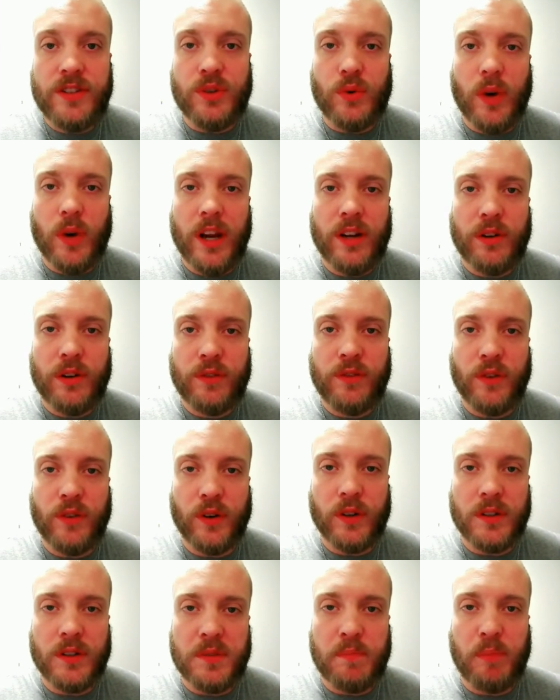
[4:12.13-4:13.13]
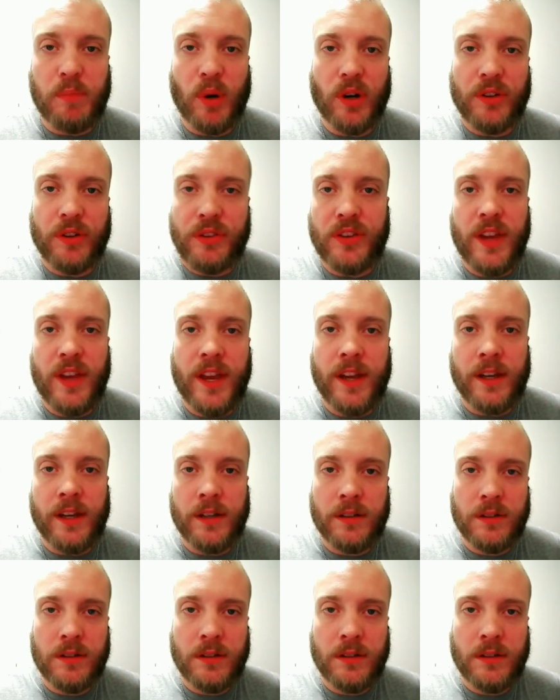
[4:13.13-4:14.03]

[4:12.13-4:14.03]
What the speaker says: grater for his birthday.